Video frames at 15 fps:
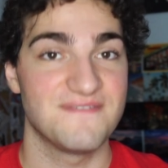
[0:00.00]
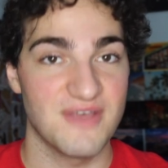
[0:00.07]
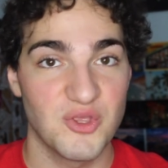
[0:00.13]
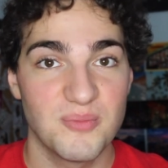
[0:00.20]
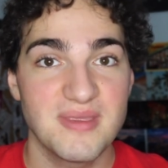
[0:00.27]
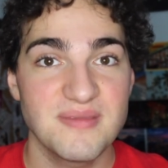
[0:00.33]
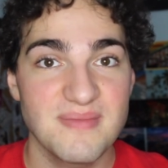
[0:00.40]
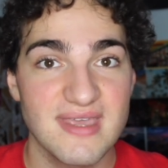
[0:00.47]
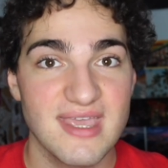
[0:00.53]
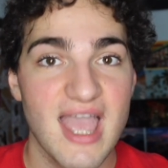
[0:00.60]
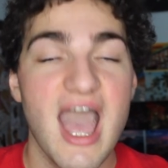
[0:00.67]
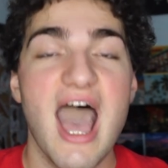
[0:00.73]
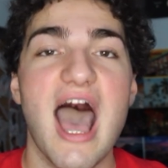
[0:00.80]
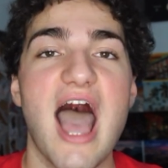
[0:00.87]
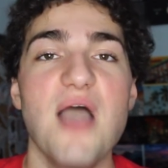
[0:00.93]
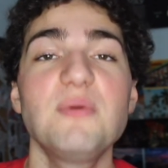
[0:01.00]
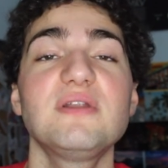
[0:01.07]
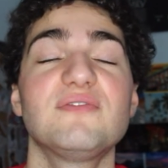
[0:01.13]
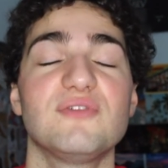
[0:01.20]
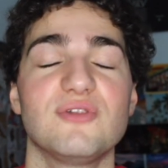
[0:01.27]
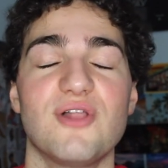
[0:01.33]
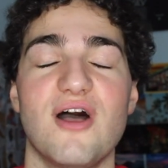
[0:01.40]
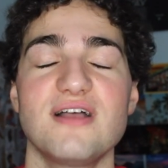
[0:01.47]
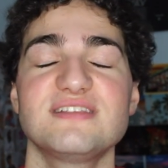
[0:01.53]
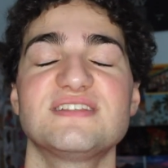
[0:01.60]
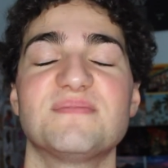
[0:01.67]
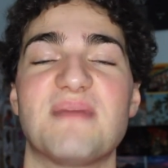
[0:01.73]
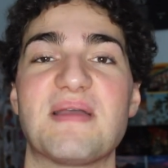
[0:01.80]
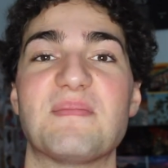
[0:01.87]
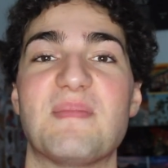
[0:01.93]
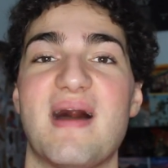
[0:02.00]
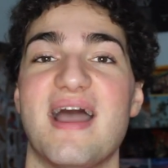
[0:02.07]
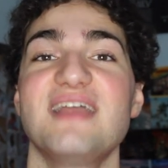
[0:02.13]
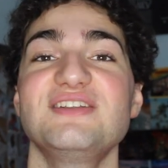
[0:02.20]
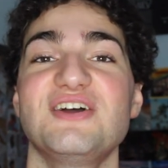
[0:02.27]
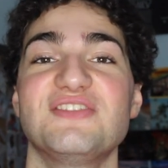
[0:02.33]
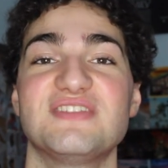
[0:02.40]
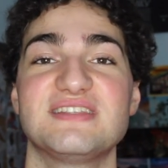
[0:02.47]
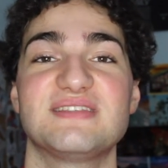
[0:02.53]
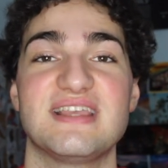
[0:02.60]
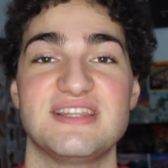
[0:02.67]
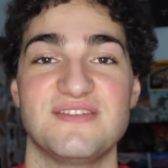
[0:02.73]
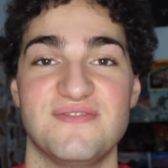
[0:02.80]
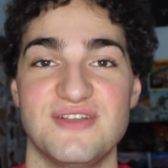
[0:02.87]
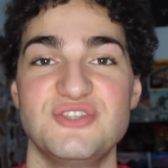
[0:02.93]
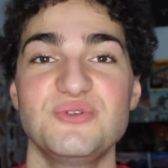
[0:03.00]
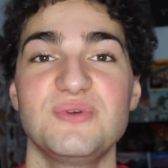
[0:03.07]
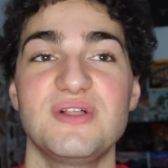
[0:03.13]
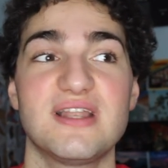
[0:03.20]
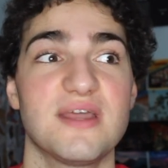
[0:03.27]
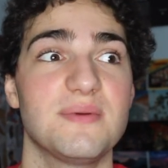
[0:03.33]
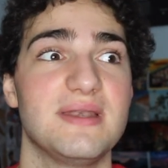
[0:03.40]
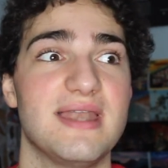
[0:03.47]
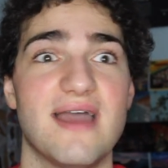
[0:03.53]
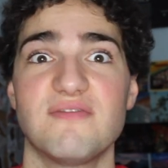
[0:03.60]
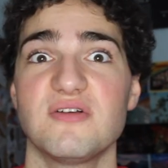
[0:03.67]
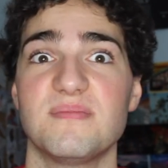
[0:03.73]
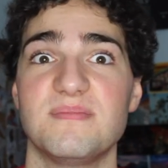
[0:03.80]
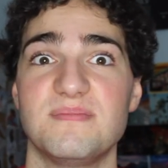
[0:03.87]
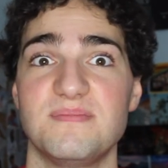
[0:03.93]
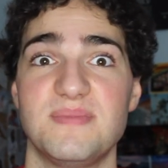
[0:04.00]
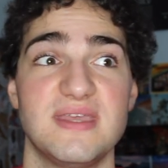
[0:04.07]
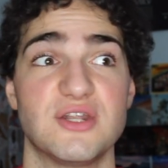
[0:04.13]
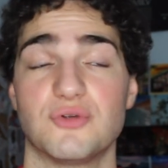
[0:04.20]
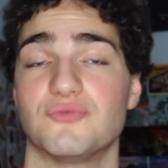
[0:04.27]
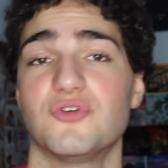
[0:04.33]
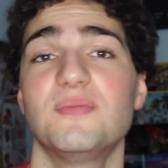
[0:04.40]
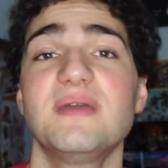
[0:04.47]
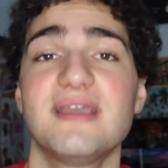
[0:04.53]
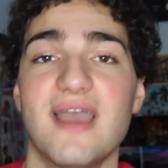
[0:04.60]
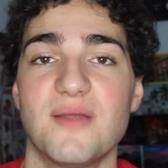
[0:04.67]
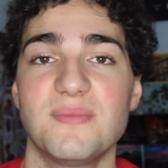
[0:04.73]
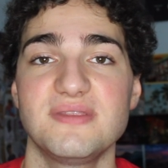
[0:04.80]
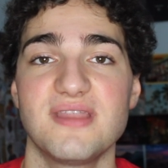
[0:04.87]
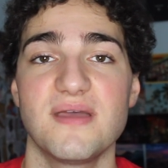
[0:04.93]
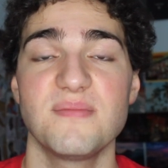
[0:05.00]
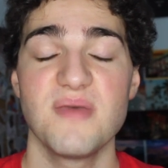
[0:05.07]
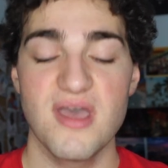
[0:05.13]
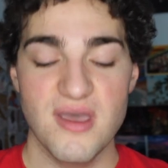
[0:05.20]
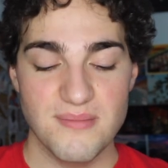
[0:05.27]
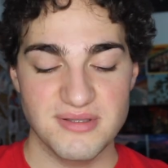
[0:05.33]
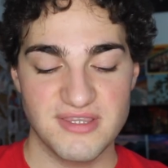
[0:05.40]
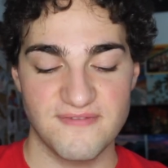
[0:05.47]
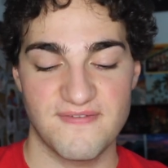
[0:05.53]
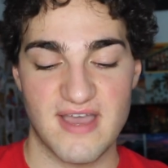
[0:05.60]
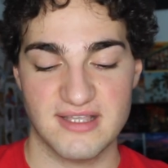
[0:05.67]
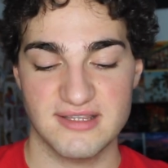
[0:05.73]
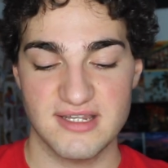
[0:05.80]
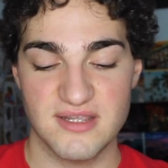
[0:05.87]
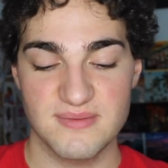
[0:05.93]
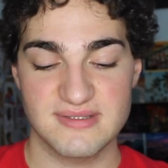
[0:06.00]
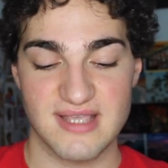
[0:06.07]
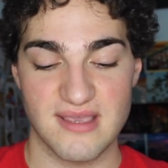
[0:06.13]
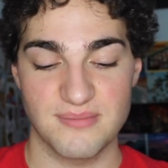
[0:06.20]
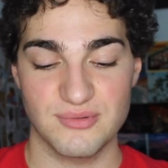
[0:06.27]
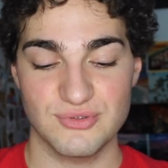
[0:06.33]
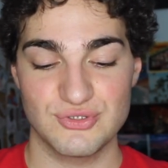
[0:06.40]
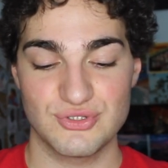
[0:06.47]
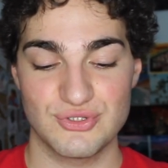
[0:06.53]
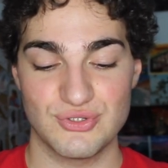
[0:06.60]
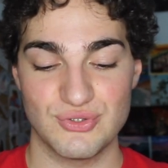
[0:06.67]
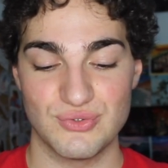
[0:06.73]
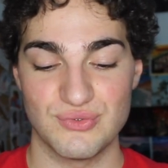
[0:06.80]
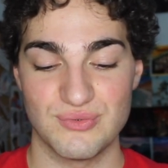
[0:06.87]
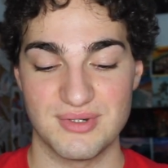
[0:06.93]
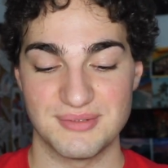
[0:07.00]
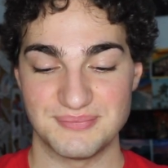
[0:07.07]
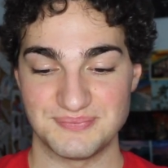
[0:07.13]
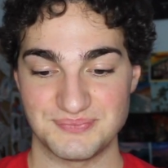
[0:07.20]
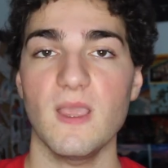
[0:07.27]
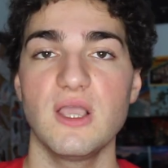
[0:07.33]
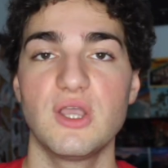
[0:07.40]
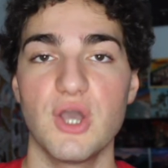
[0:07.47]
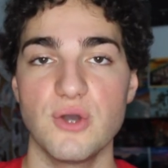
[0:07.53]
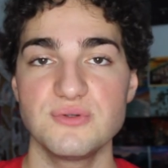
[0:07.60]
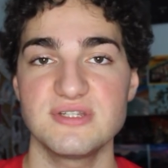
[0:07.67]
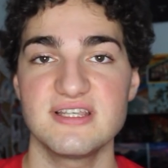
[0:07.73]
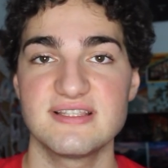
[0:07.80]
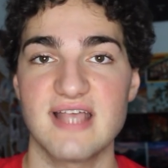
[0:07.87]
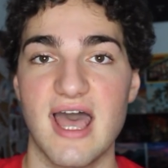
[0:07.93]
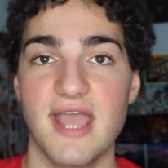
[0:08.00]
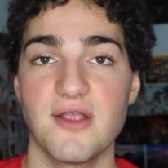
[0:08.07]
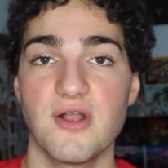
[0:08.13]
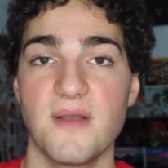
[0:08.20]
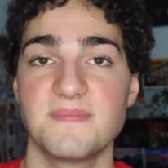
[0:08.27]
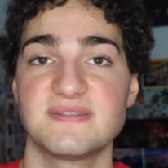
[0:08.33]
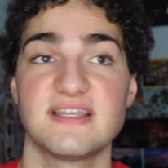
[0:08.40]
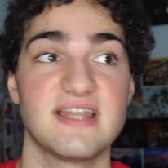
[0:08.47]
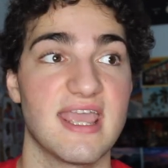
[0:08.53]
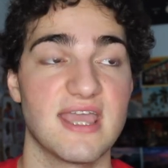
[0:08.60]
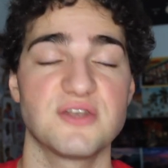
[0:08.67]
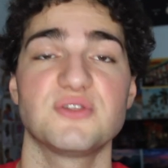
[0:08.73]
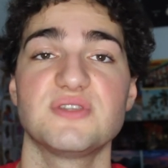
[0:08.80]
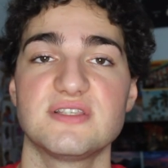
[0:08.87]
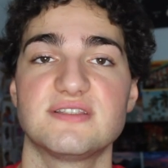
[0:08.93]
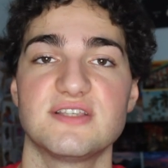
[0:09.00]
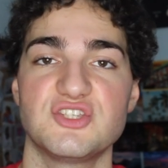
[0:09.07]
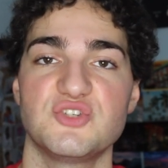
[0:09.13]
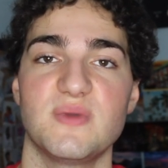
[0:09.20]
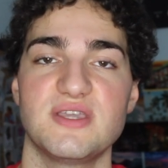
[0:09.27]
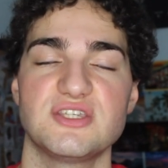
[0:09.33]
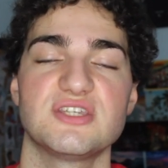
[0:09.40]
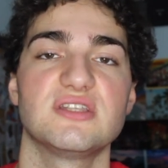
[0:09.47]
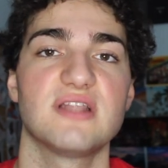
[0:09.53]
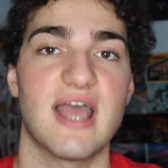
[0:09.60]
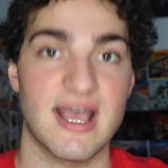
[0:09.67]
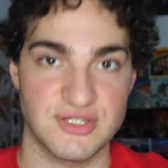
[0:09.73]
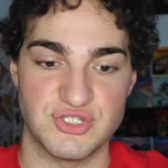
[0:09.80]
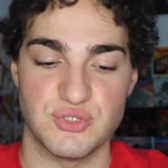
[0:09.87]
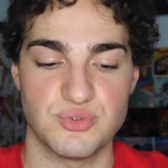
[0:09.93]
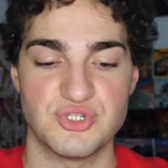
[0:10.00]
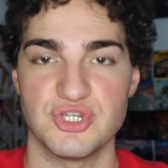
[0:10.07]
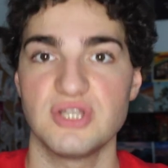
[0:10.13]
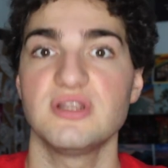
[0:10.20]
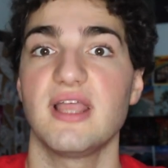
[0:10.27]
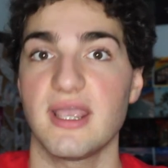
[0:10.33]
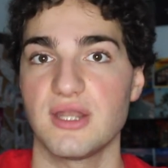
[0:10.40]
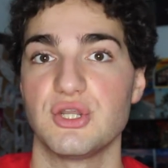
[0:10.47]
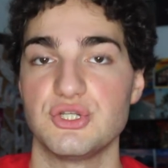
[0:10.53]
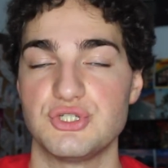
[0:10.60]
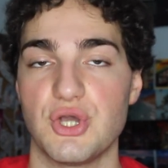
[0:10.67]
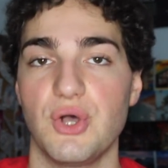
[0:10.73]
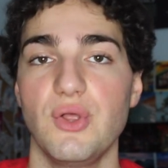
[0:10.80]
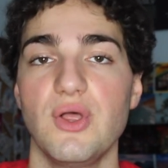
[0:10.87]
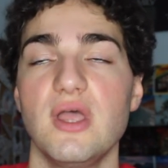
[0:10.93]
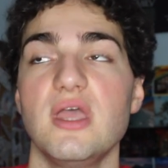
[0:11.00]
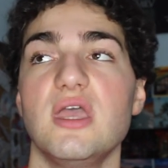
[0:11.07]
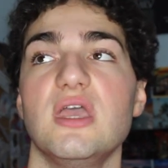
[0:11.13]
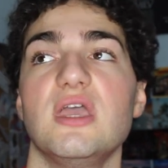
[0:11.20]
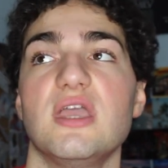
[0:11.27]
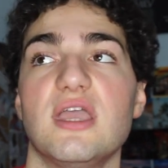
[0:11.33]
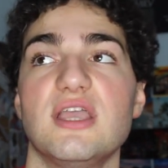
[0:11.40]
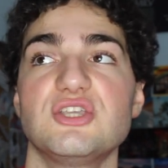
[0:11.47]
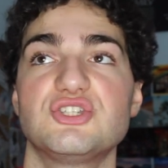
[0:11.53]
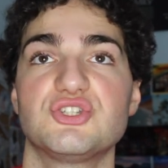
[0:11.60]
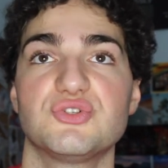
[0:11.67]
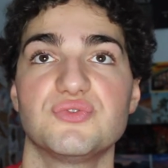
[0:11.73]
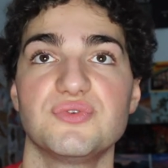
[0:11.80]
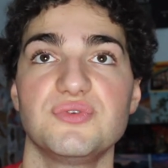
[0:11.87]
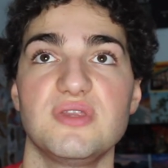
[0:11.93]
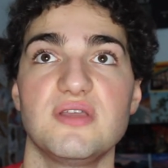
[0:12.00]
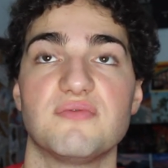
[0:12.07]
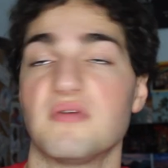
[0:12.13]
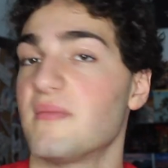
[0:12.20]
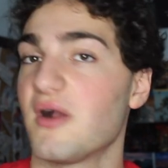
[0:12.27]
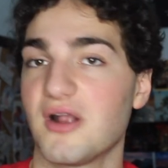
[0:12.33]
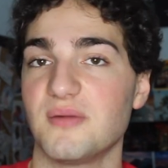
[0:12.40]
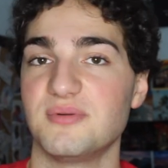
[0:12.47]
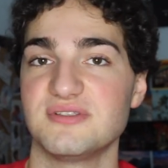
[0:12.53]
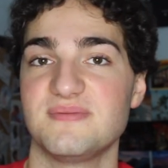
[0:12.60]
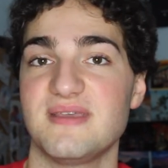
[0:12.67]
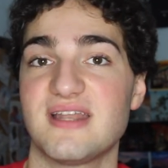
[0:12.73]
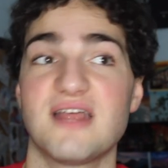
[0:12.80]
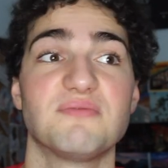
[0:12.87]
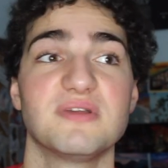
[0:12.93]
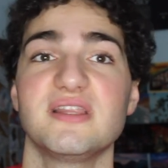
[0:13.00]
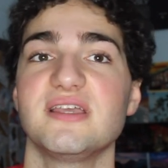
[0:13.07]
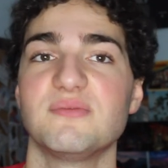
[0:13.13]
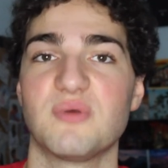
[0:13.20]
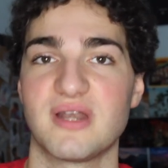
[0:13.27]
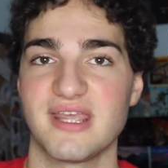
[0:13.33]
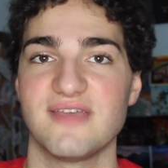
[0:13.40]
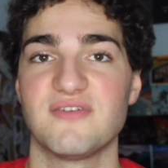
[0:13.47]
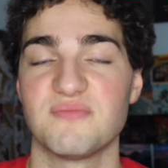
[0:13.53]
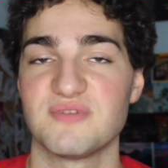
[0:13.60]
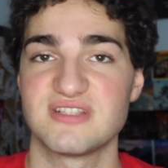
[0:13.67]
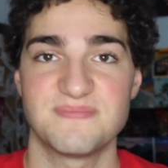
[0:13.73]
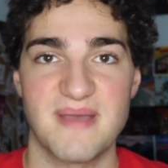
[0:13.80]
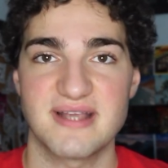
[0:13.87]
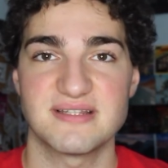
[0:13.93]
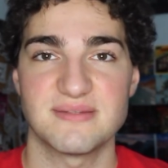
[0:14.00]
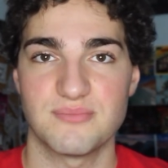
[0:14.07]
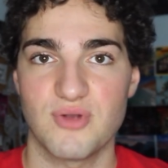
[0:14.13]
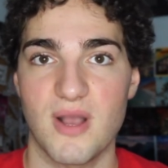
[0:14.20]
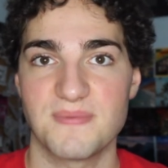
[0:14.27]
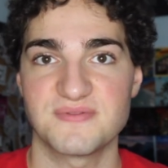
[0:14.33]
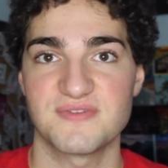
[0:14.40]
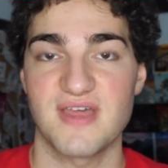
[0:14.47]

filming me, I would have lost my mind on this individual and I would never be in a room again with them. But the fact that he was able to go to his higher-ups and handle this situation as you should, like an adult, is truly remarkable to me, and I really want to give him respect and props for